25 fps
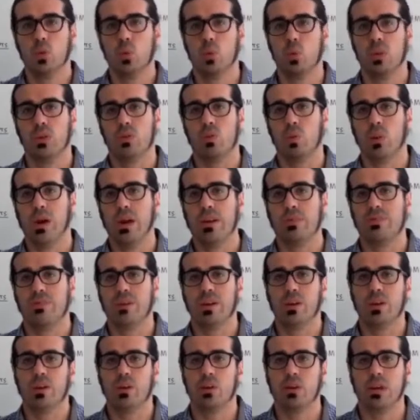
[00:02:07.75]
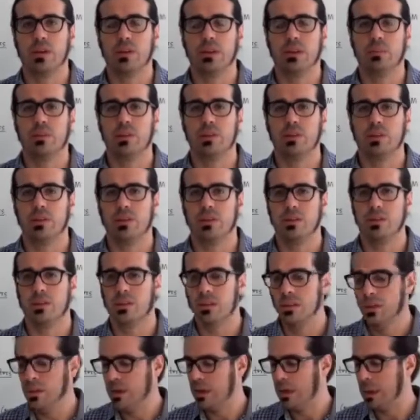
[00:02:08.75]
with Wi-Fi connectivity
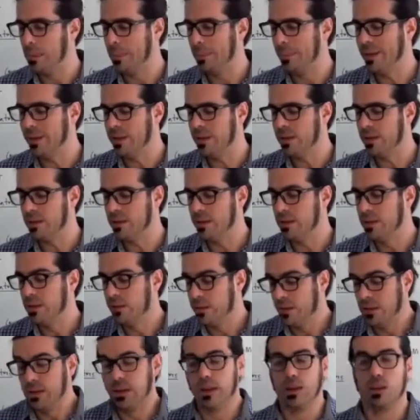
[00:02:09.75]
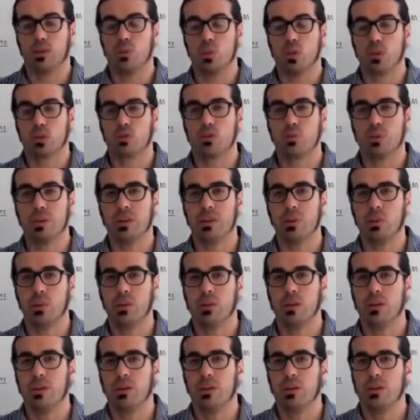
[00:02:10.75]
embedded, and it works pretty
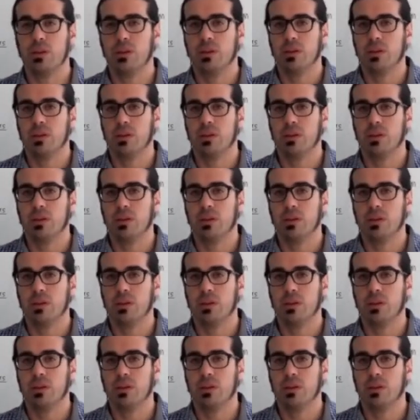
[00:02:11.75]
well.